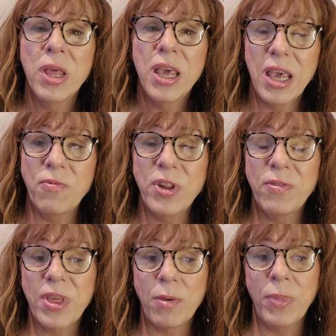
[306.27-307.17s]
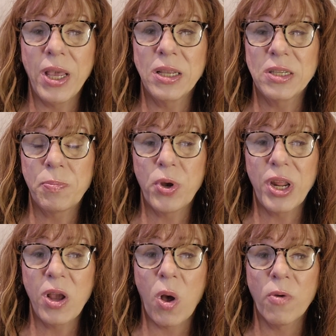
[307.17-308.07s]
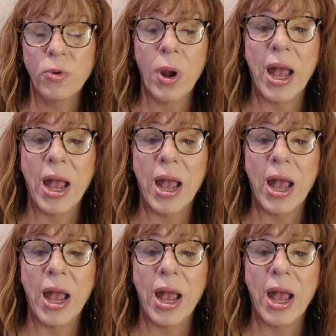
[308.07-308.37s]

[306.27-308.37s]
Even if that means putting off your